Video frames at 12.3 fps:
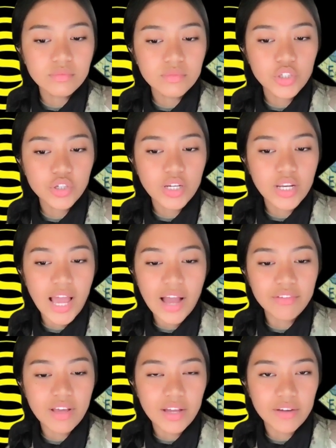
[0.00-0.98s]
you're going to
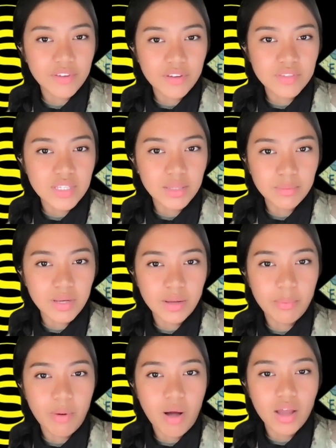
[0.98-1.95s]
have like a
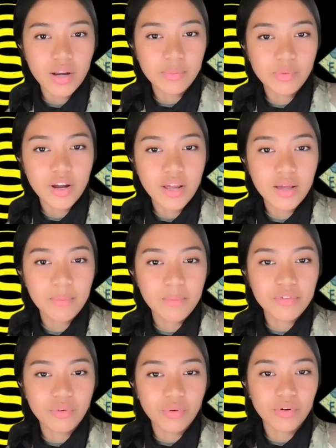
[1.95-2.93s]
15-minute potty break
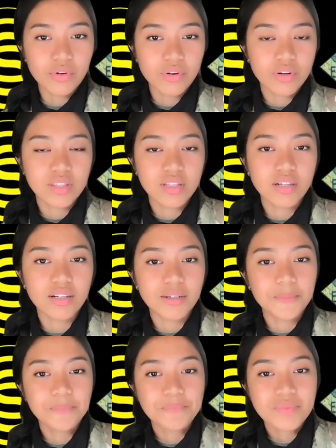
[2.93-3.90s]
before
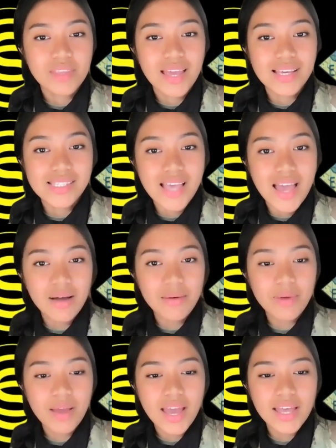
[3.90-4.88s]
the
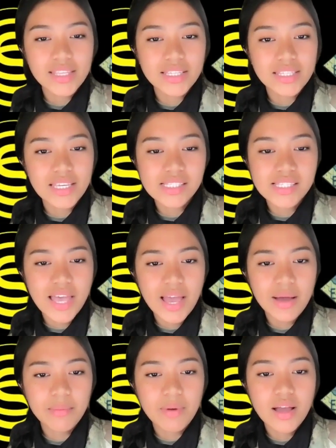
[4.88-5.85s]
exam. And then the
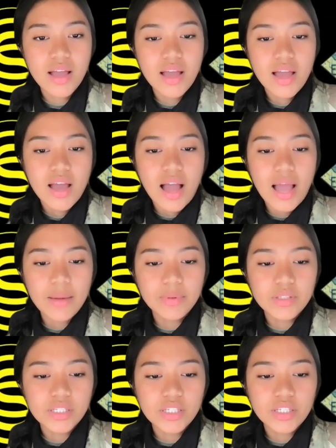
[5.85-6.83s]
exam, I
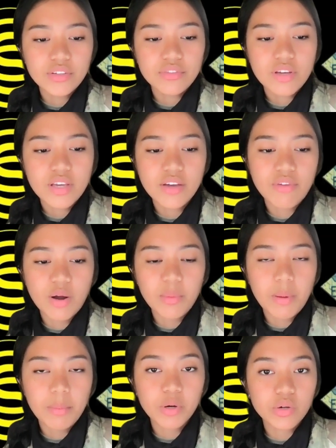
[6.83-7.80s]
believe, if I
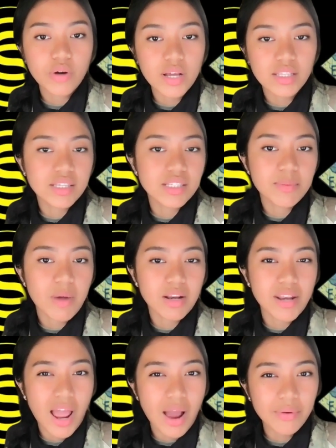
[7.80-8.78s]
remember correctly, it's
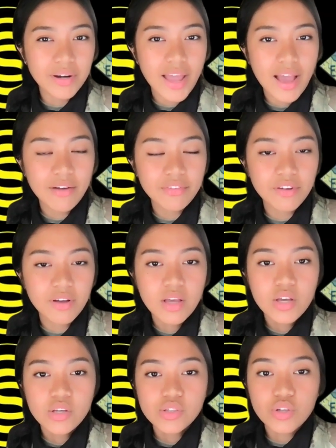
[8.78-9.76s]
about an hour and a half.
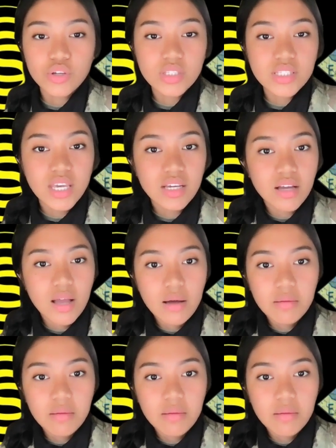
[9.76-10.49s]
So you can take